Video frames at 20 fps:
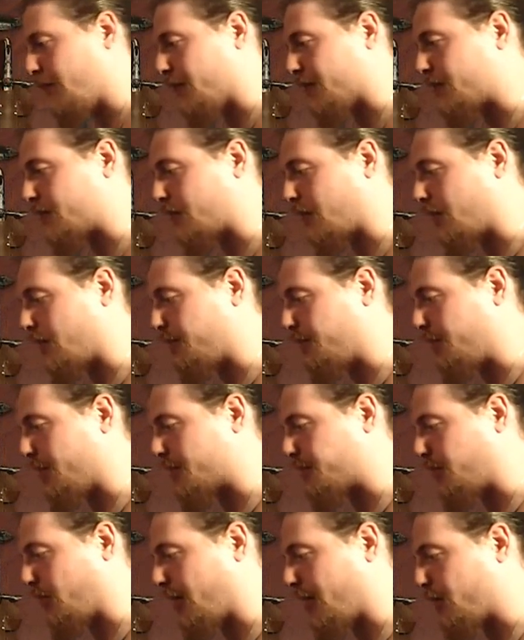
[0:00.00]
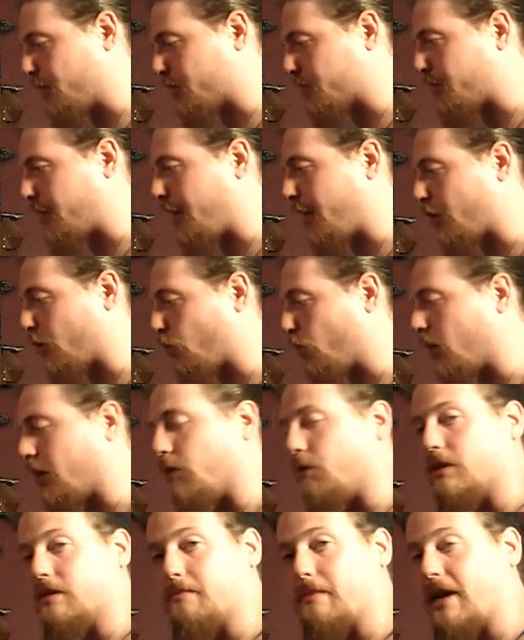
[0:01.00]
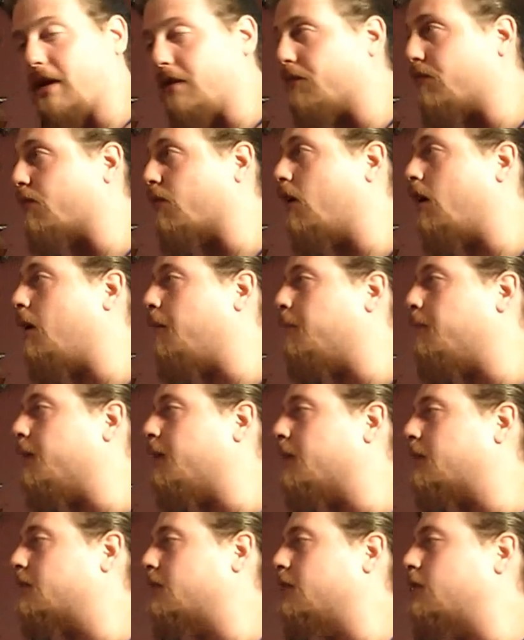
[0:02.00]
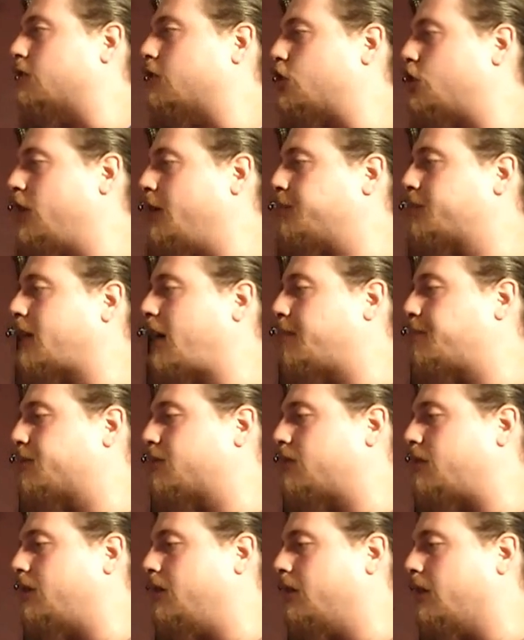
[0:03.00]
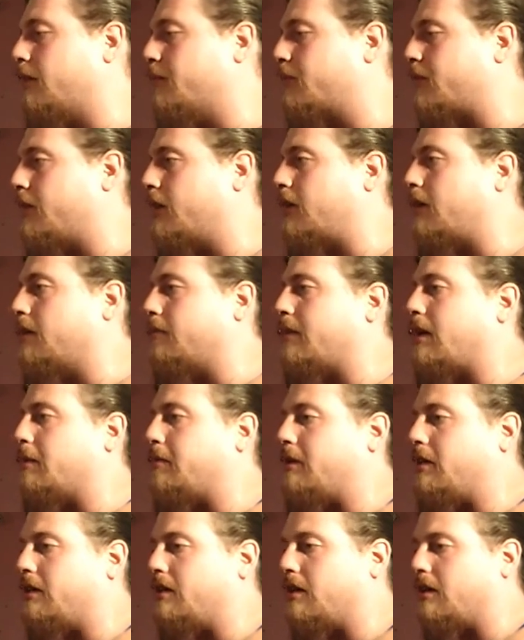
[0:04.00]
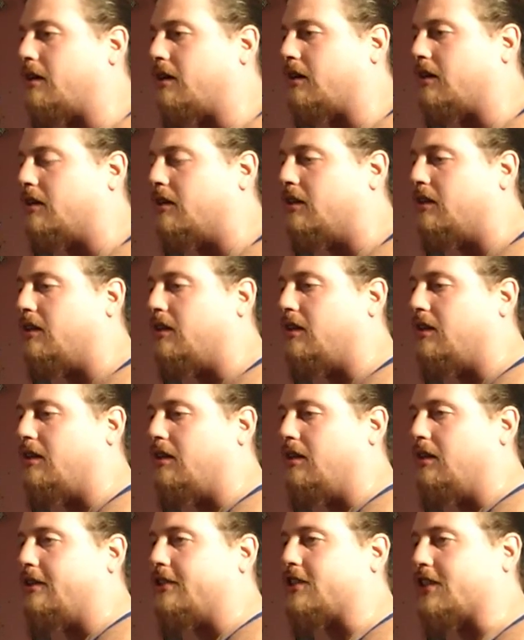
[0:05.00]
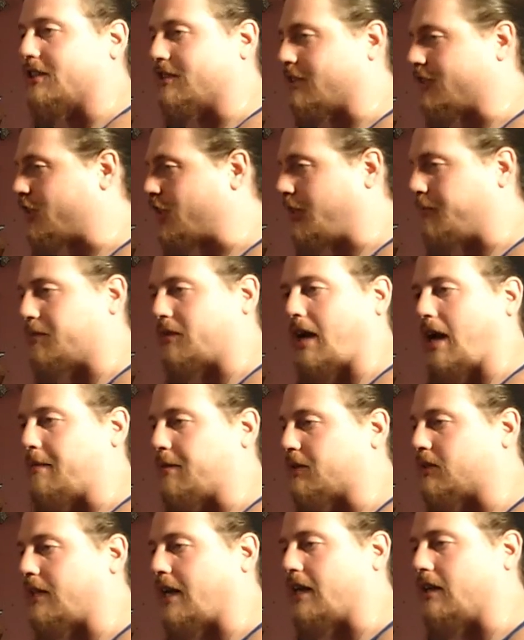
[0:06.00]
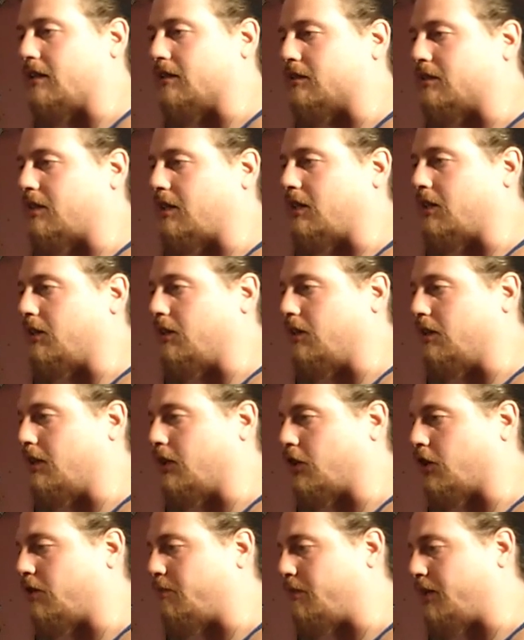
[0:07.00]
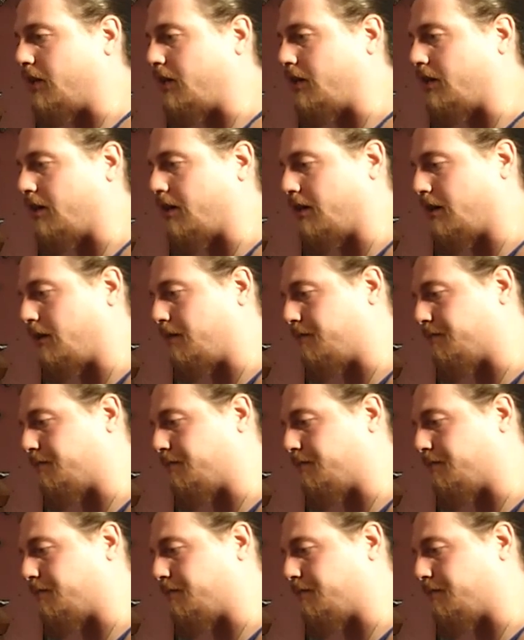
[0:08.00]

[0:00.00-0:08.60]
this blade was made or what it was made from, but it's a cheap type of steel. I'm thinking maybe just a cheap type of stainless steel. It could be